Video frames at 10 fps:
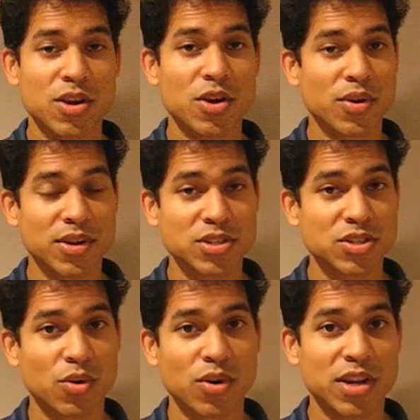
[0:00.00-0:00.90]
can go to a
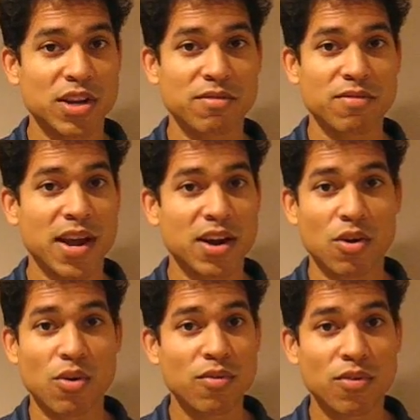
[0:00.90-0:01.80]
store and you can
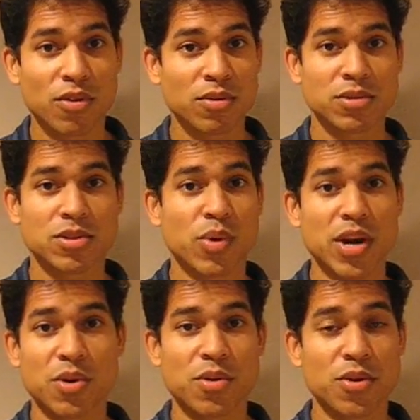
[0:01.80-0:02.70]
find over
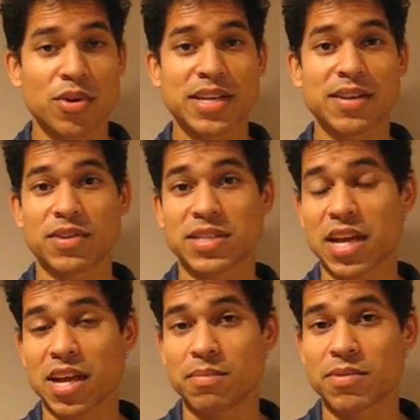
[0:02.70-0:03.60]
20 or 30 different
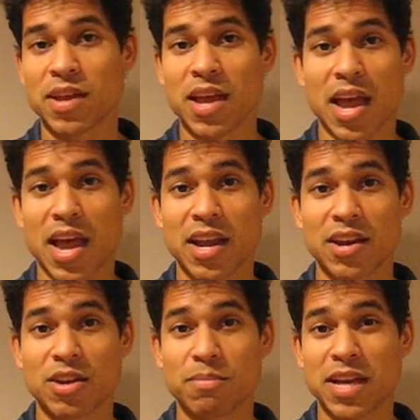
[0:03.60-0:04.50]
types,
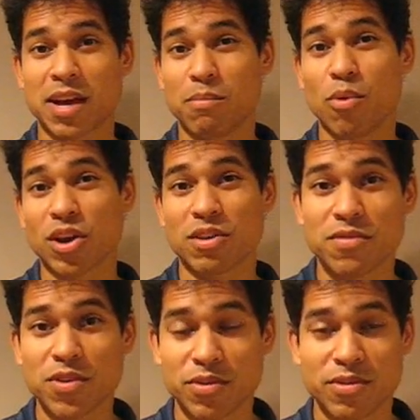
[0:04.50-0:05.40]
and you can become more
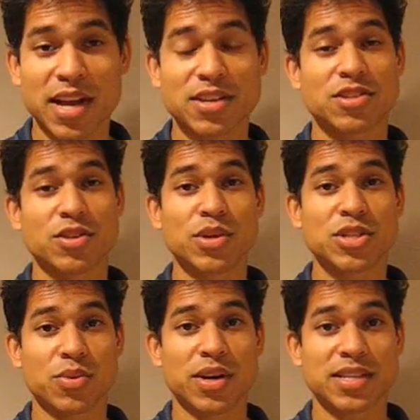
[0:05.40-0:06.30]
confused as to
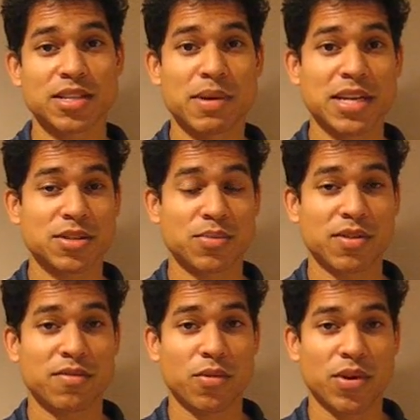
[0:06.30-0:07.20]
which one is the best
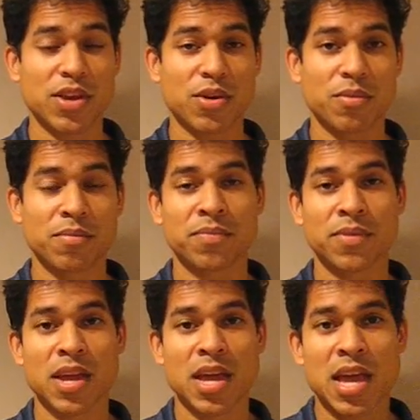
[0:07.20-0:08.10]
one for you.
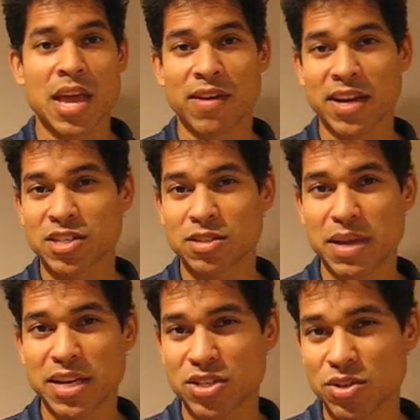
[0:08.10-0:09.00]
If I could just
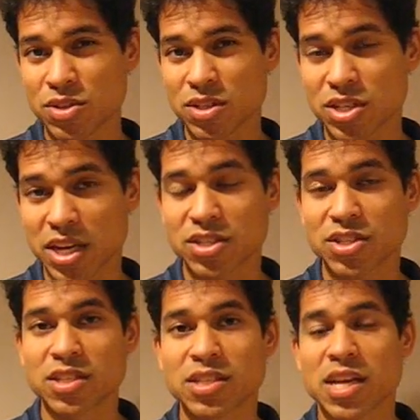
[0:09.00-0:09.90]
make two
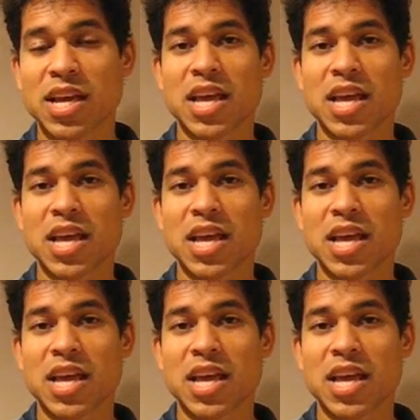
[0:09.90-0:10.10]
suggestions,